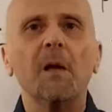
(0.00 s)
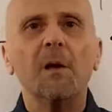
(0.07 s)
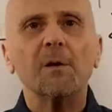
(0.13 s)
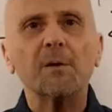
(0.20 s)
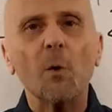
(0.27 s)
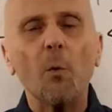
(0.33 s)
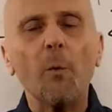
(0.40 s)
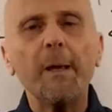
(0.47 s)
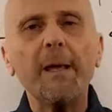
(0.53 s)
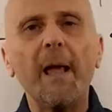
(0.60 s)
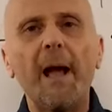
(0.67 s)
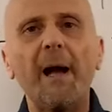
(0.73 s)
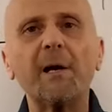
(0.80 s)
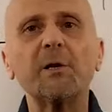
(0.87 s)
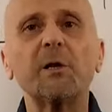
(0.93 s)
So we
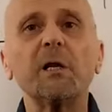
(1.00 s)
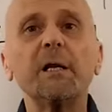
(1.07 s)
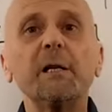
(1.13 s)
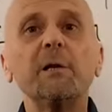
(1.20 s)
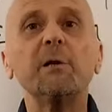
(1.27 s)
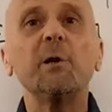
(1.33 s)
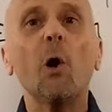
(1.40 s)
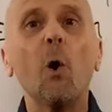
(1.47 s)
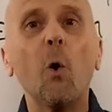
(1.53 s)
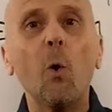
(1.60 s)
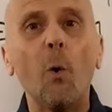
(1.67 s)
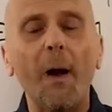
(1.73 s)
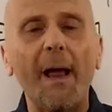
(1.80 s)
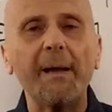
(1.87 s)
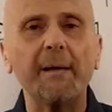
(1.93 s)
actually
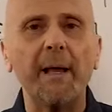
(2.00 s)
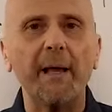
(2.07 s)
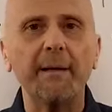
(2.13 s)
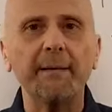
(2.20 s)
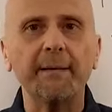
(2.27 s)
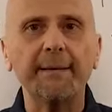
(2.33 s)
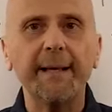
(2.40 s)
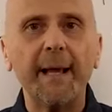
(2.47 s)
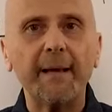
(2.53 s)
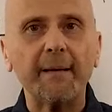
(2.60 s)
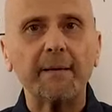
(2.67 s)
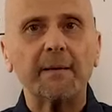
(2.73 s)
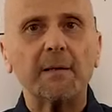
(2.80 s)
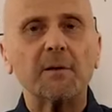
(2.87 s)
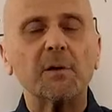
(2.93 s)
go and, and get
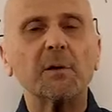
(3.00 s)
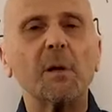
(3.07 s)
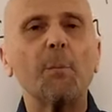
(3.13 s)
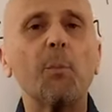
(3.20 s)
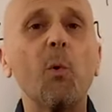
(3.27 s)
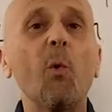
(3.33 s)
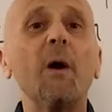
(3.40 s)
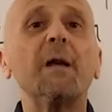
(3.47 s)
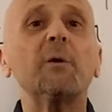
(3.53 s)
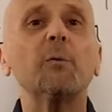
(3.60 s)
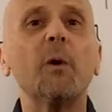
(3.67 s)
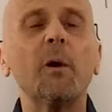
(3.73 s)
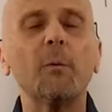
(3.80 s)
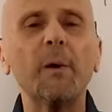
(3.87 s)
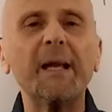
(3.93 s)
to the point
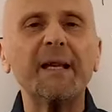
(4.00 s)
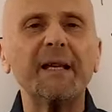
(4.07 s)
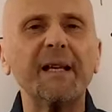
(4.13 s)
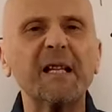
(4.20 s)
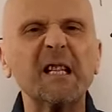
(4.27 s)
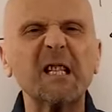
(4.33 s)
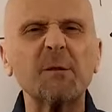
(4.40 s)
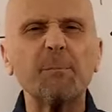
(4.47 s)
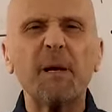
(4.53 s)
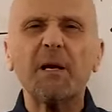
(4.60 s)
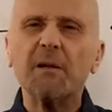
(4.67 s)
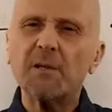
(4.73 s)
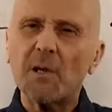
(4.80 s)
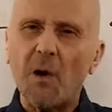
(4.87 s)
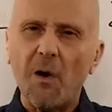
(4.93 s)
where we can
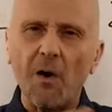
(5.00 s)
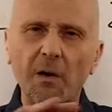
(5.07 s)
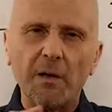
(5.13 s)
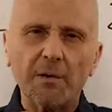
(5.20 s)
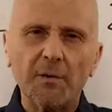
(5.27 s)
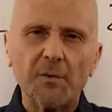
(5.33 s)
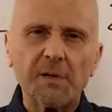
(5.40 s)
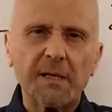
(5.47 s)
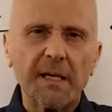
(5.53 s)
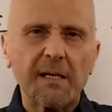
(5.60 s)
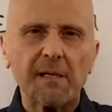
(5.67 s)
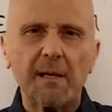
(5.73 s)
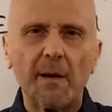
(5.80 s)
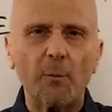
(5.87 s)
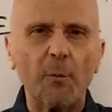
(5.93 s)
experience all of those
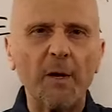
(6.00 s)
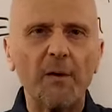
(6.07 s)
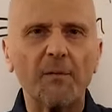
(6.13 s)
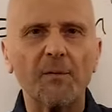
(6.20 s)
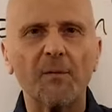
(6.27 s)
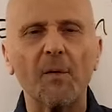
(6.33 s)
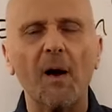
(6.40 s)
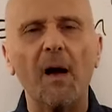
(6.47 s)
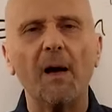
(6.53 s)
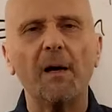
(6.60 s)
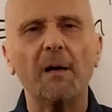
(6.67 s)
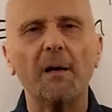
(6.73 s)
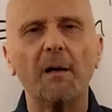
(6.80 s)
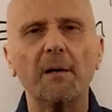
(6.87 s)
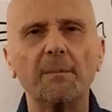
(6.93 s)
things that we've
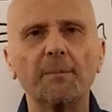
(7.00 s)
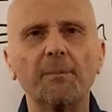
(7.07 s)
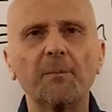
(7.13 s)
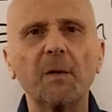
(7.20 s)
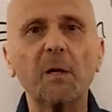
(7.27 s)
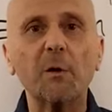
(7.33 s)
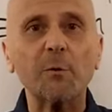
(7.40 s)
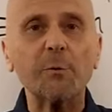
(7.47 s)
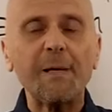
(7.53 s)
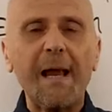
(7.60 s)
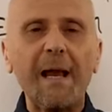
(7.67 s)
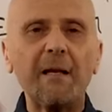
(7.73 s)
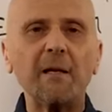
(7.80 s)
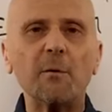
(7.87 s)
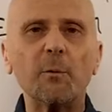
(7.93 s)
uh,
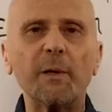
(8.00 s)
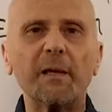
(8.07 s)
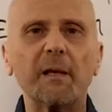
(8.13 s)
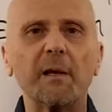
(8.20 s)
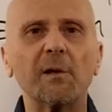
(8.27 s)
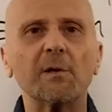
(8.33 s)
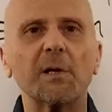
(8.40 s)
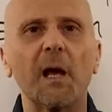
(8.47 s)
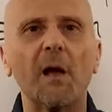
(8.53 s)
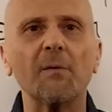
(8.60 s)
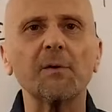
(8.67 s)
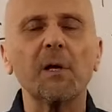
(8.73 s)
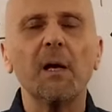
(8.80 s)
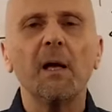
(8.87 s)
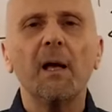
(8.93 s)
created within
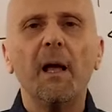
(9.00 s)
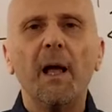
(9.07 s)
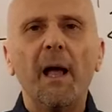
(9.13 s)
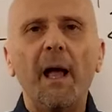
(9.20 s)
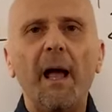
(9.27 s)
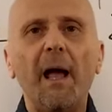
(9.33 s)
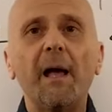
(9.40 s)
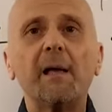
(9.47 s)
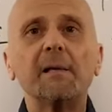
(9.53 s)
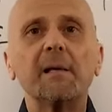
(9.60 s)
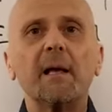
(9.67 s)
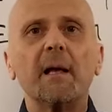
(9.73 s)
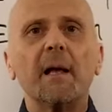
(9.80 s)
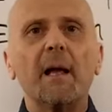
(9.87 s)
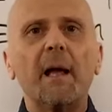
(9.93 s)
ourselves as
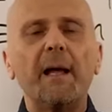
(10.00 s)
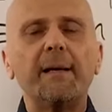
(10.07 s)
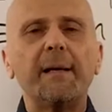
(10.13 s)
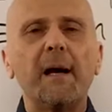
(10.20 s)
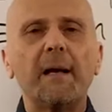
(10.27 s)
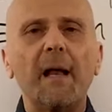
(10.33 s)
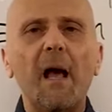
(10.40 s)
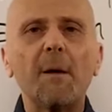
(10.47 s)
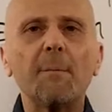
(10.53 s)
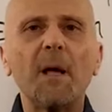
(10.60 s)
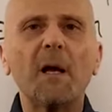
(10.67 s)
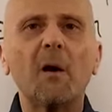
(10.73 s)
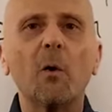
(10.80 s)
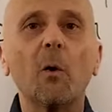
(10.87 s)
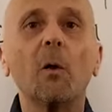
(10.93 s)
a
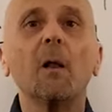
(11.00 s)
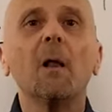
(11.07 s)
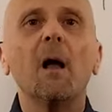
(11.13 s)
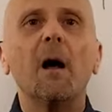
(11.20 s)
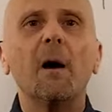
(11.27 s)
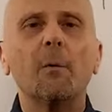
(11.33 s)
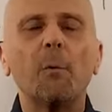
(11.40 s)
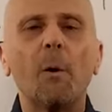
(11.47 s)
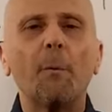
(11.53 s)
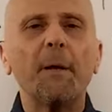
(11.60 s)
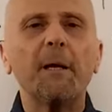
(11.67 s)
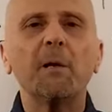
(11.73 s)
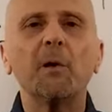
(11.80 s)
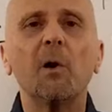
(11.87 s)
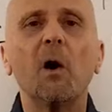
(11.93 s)
dynamical, uh, what we
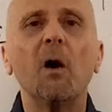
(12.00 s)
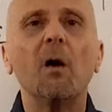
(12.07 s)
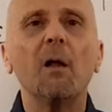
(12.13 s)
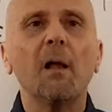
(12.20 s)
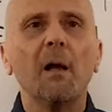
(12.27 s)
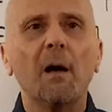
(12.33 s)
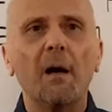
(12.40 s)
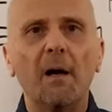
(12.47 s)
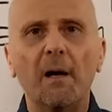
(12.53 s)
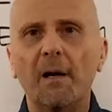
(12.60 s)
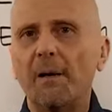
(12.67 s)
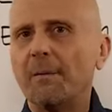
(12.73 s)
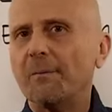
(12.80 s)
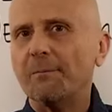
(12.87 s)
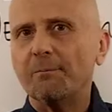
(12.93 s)
can call
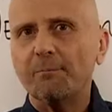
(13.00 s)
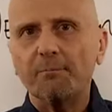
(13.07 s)
uh,